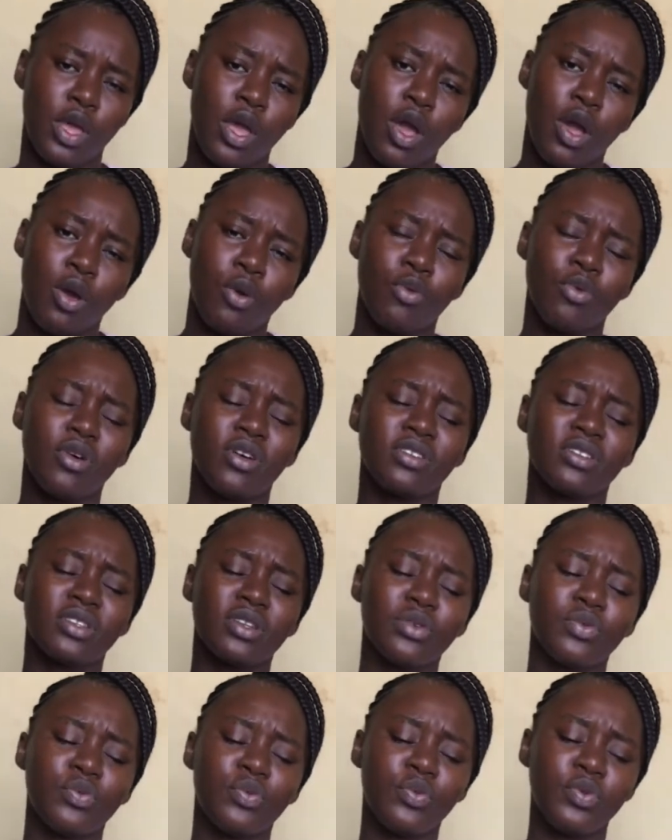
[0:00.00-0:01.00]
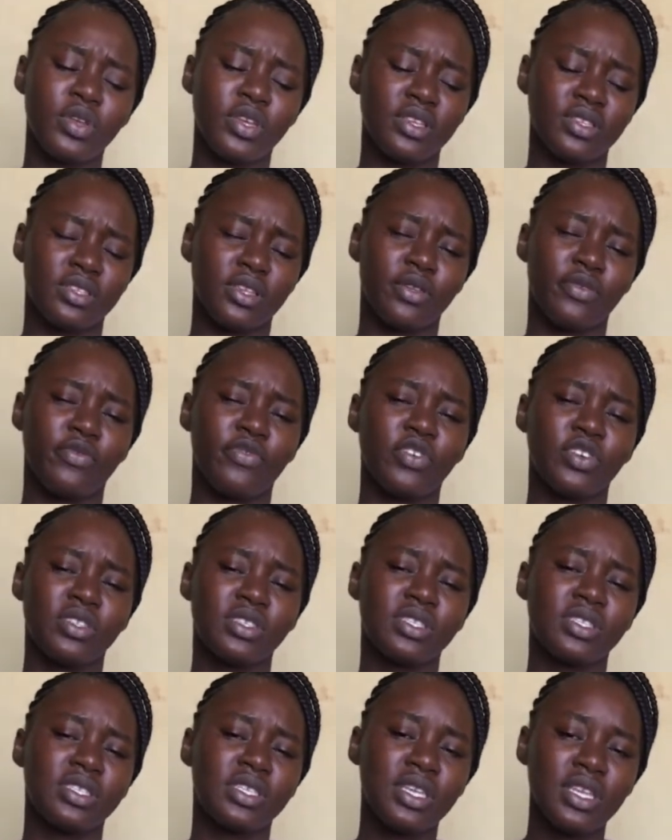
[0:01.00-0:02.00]
What's the reason for
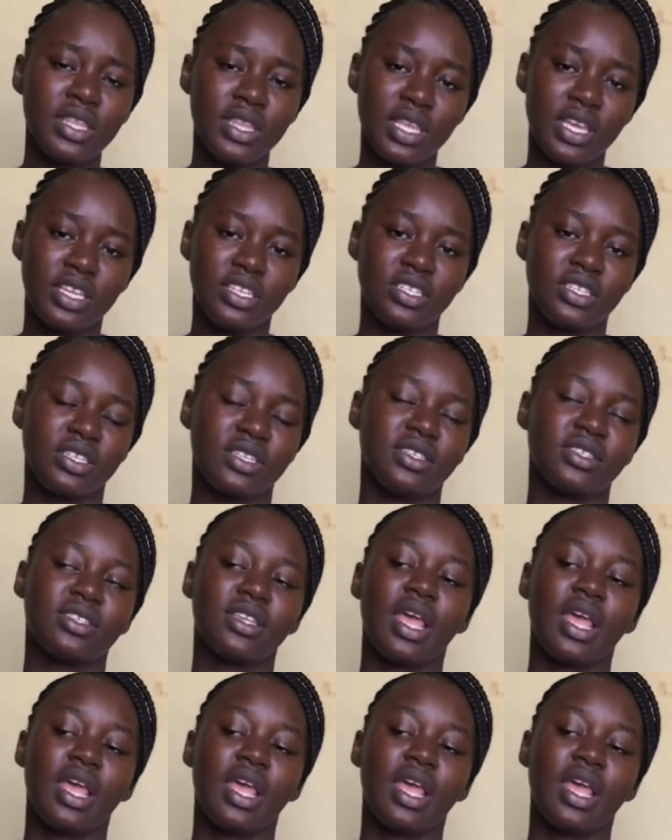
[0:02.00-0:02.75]
teenagers